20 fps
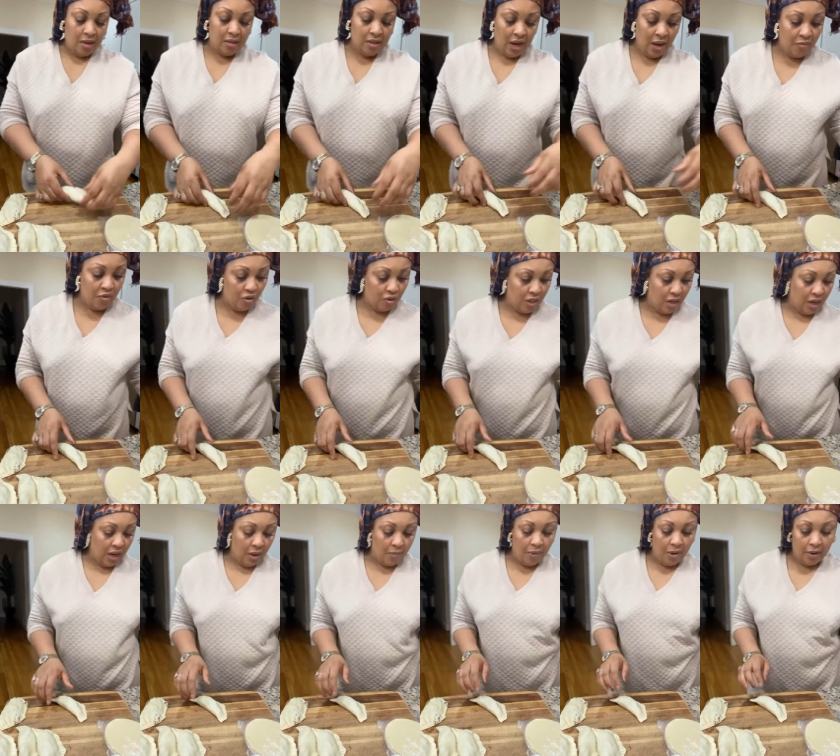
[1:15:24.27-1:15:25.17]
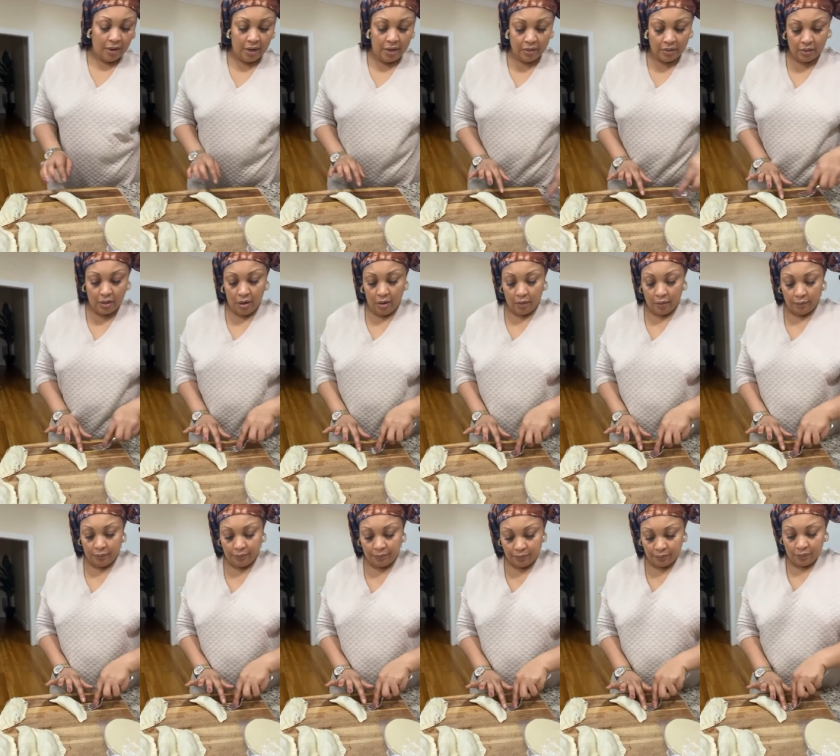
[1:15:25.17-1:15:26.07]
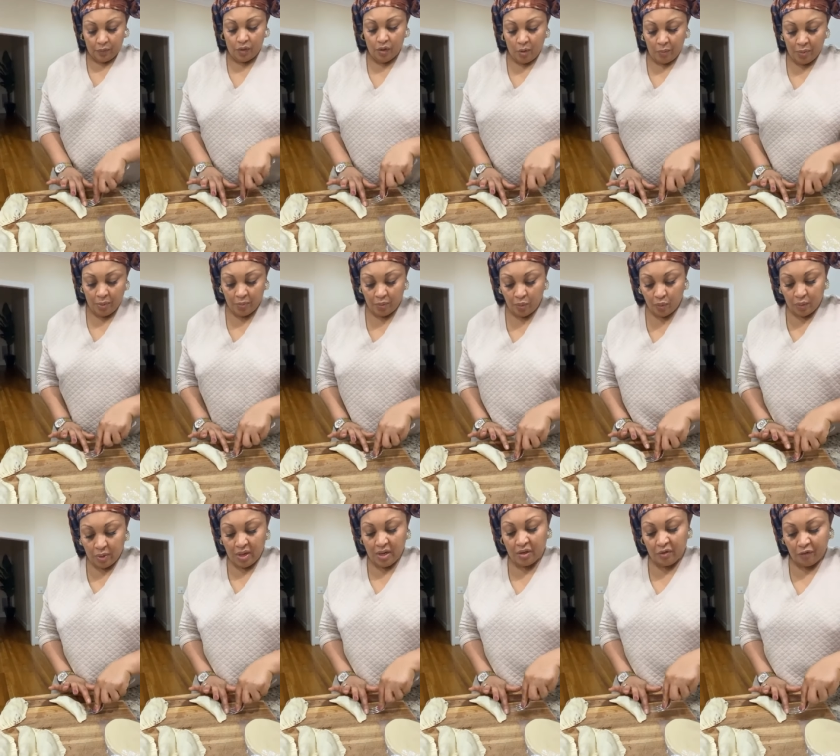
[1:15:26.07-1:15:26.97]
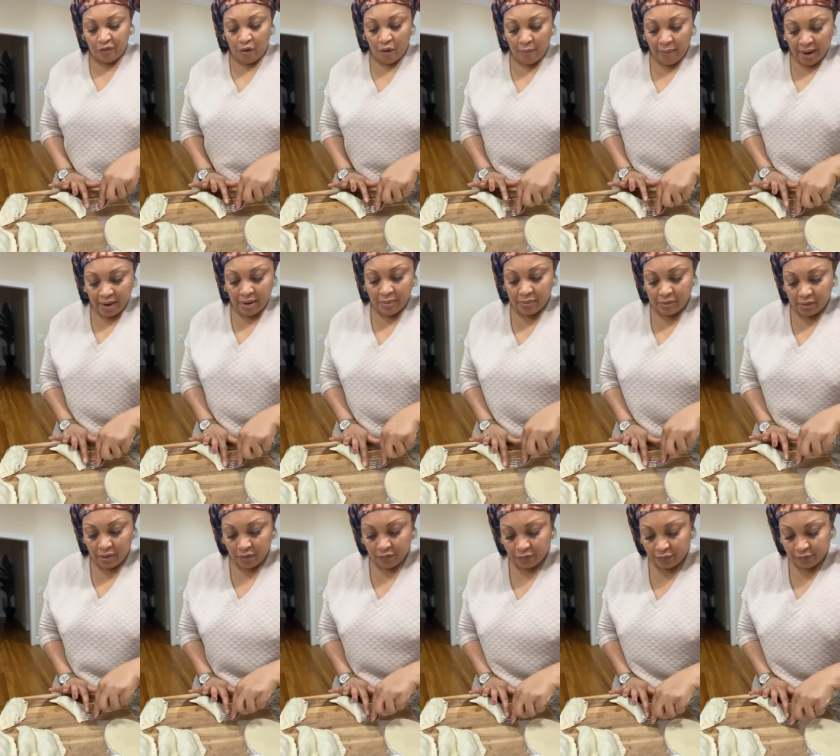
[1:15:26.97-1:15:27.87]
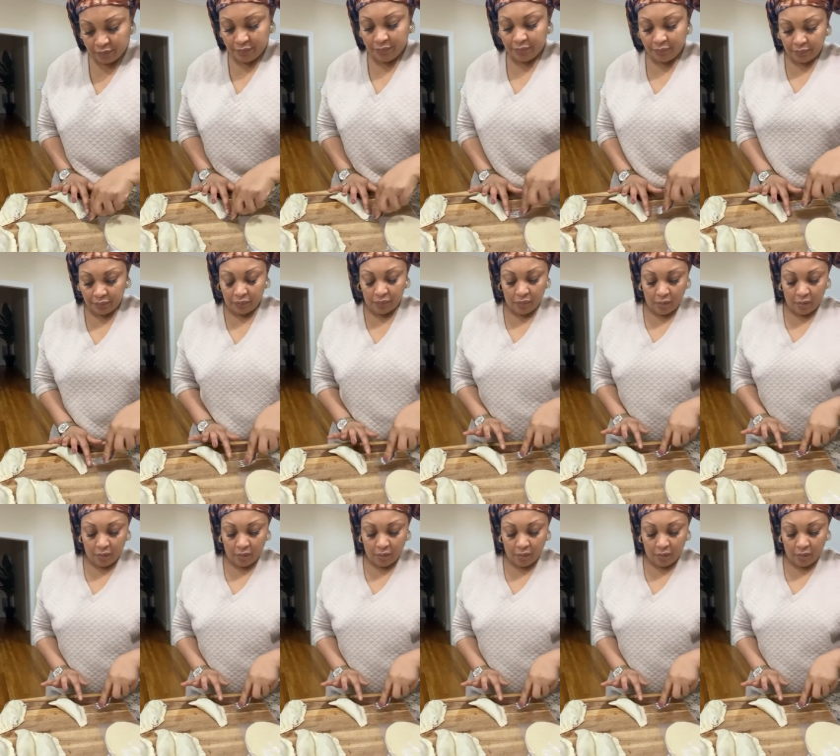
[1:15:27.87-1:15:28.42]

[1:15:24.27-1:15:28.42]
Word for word: by the time you think about it it's gone some people will eat four by themselves